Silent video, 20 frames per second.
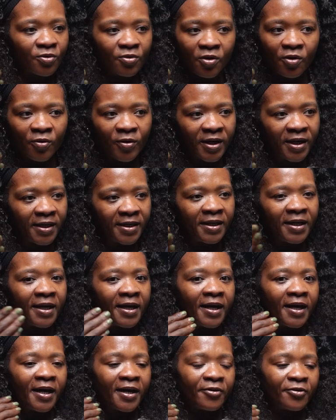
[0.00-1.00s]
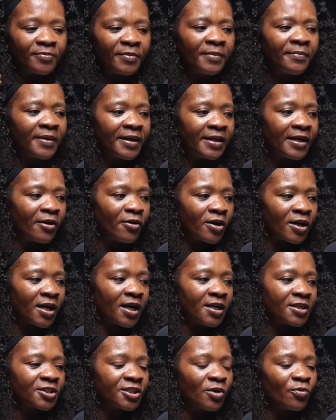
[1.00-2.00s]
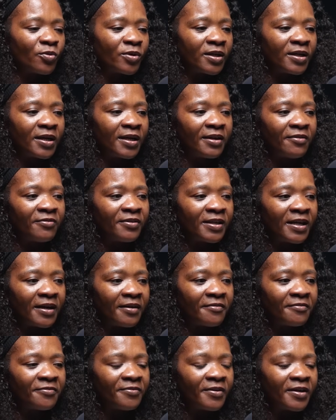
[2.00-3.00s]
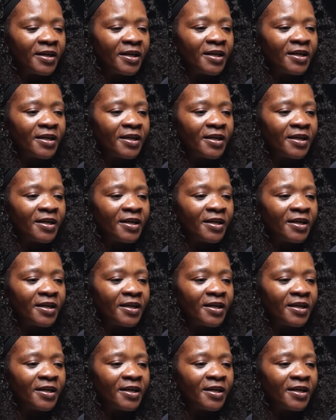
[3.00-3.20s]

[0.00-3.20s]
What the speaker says: go in. Remember, in our culture, would even have